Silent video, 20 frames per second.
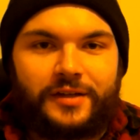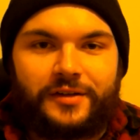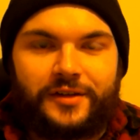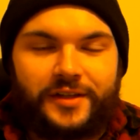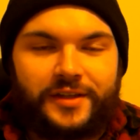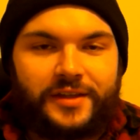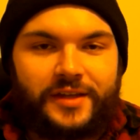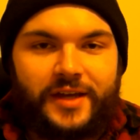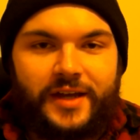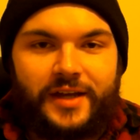
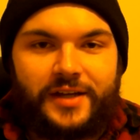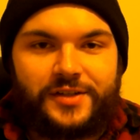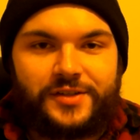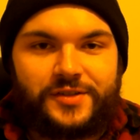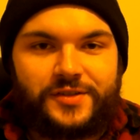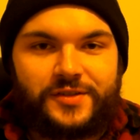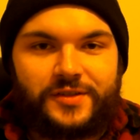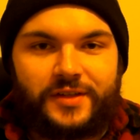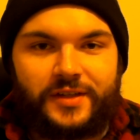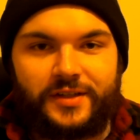like that,
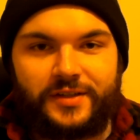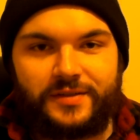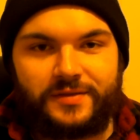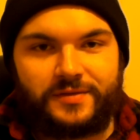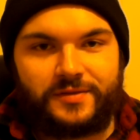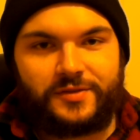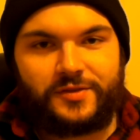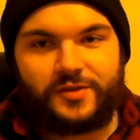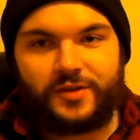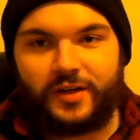just like
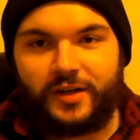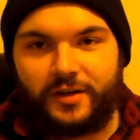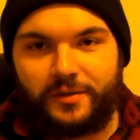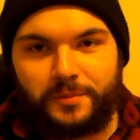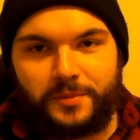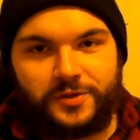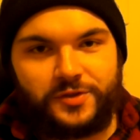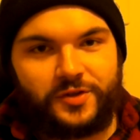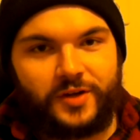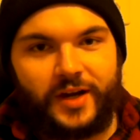straight
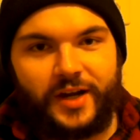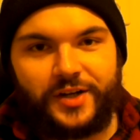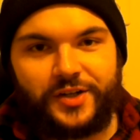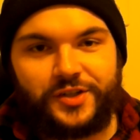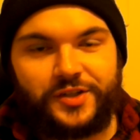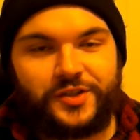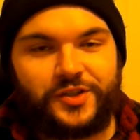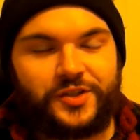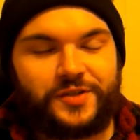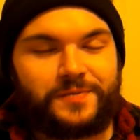up
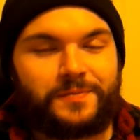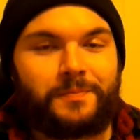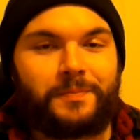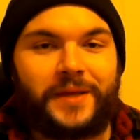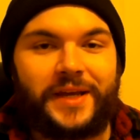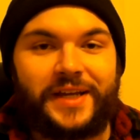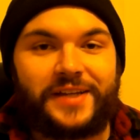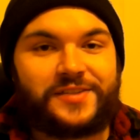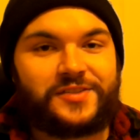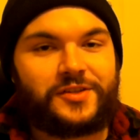attraction just
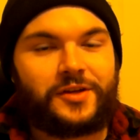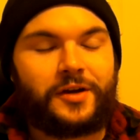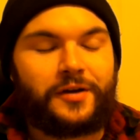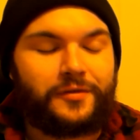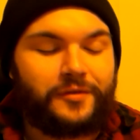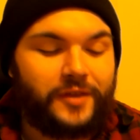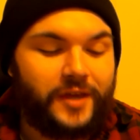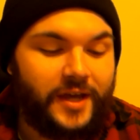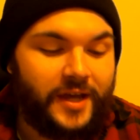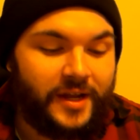based
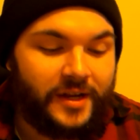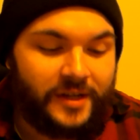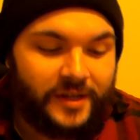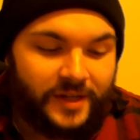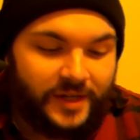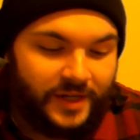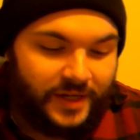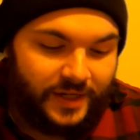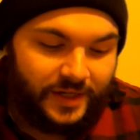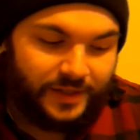off of that.
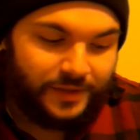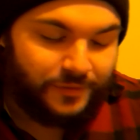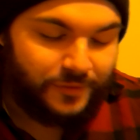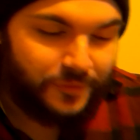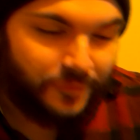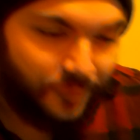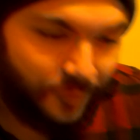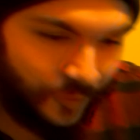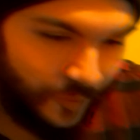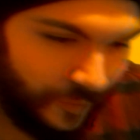And even
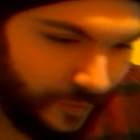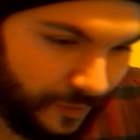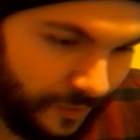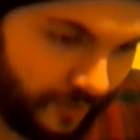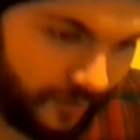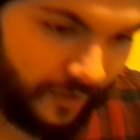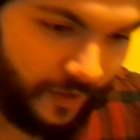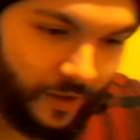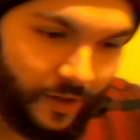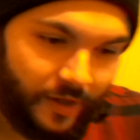
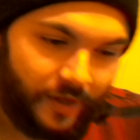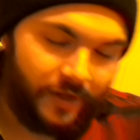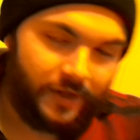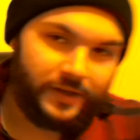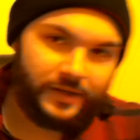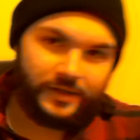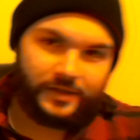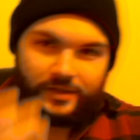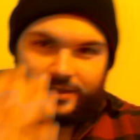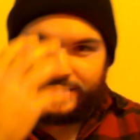further,
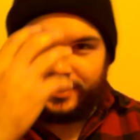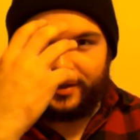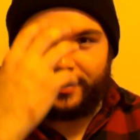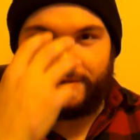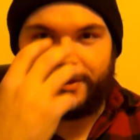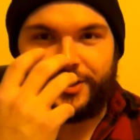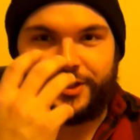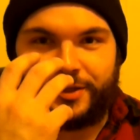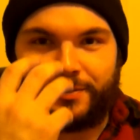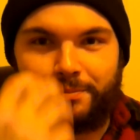
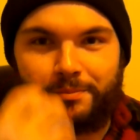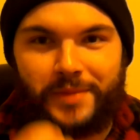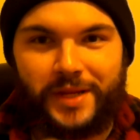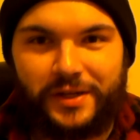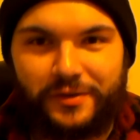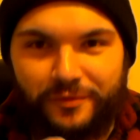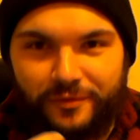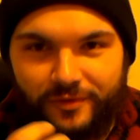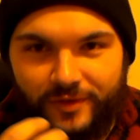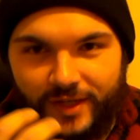your
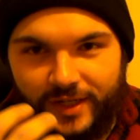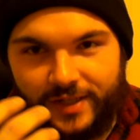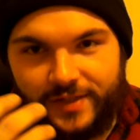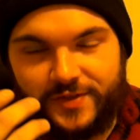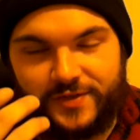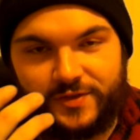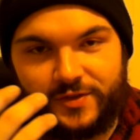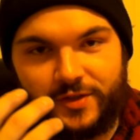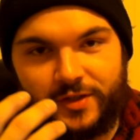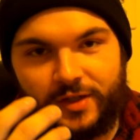
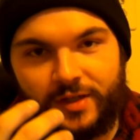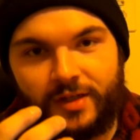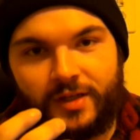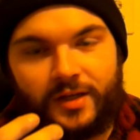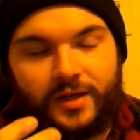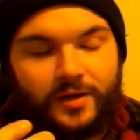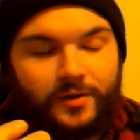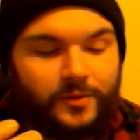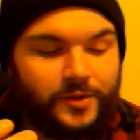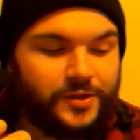mid-face,
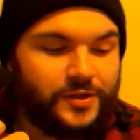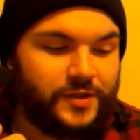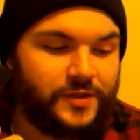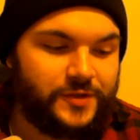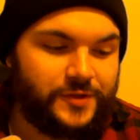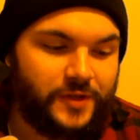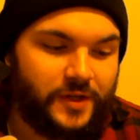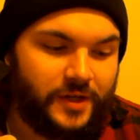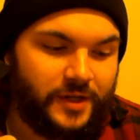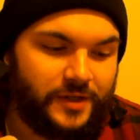which
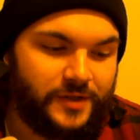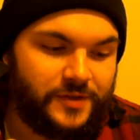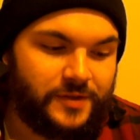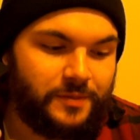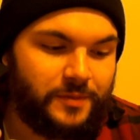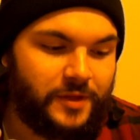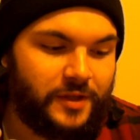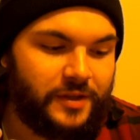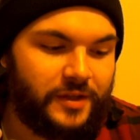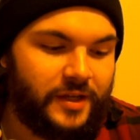is
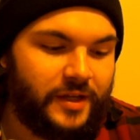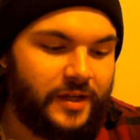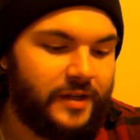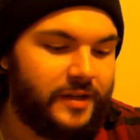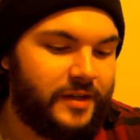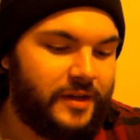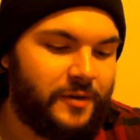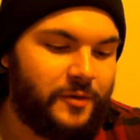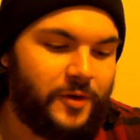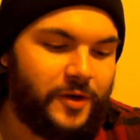something that
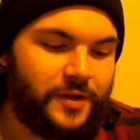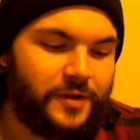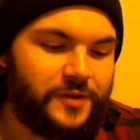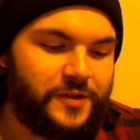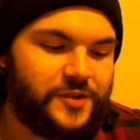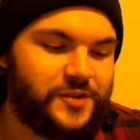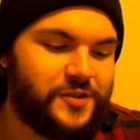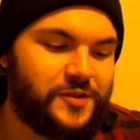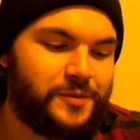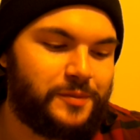I wanted
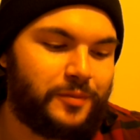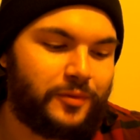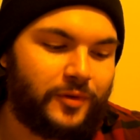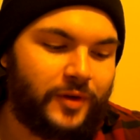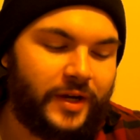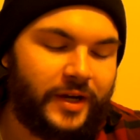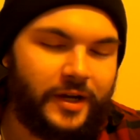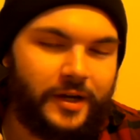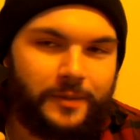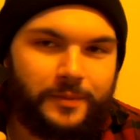to
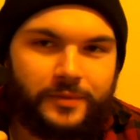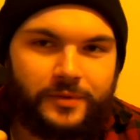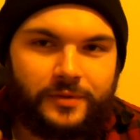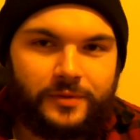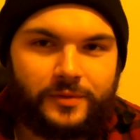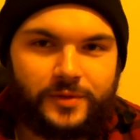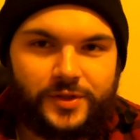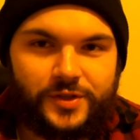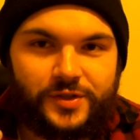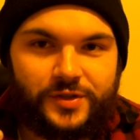bring up,
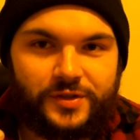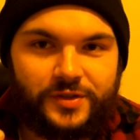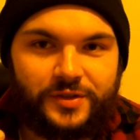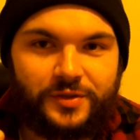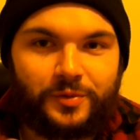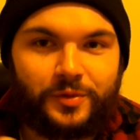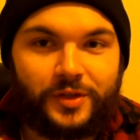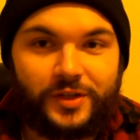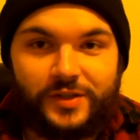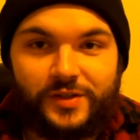which
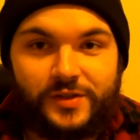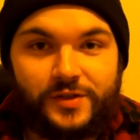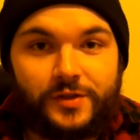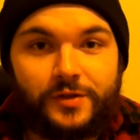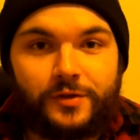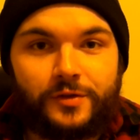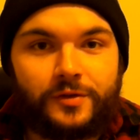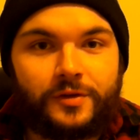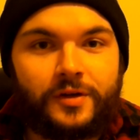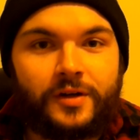you can
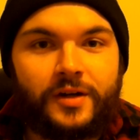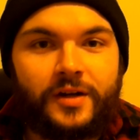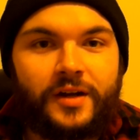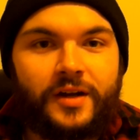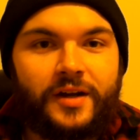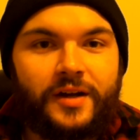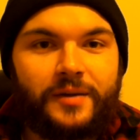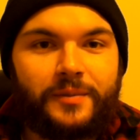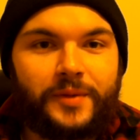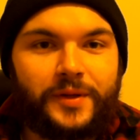do,
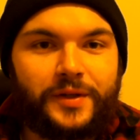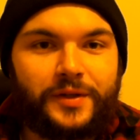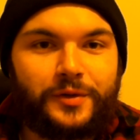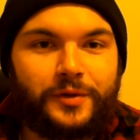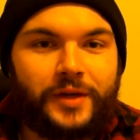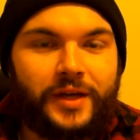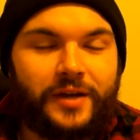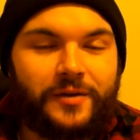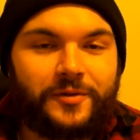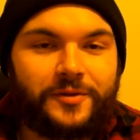but you
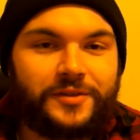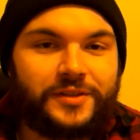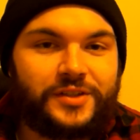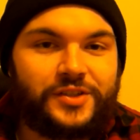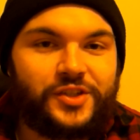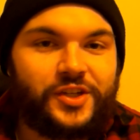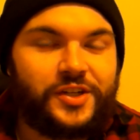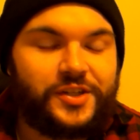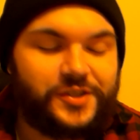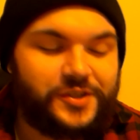can't really
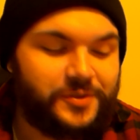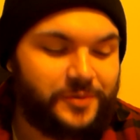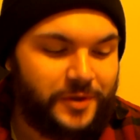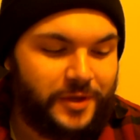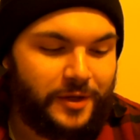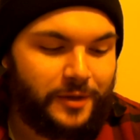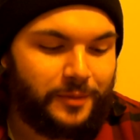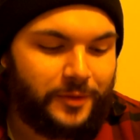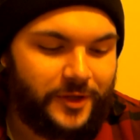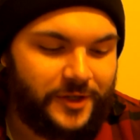change it
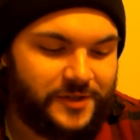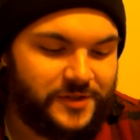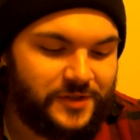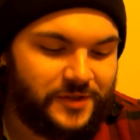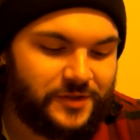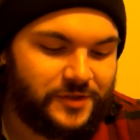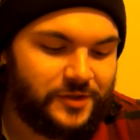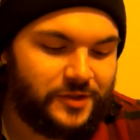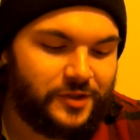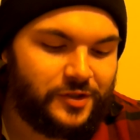without plastic
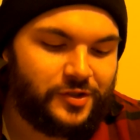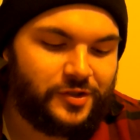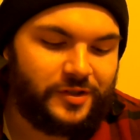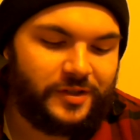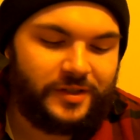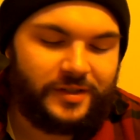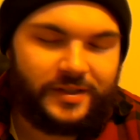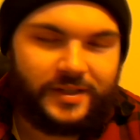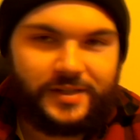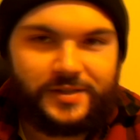surgery,
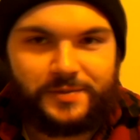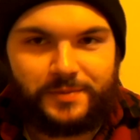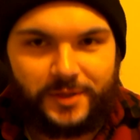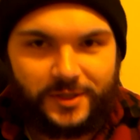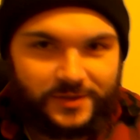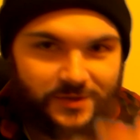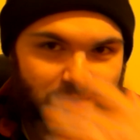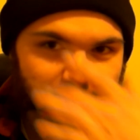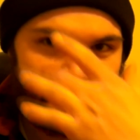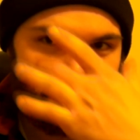and that's
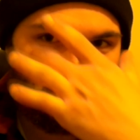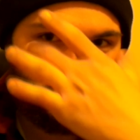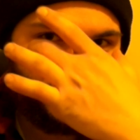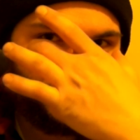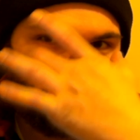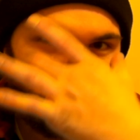basically where you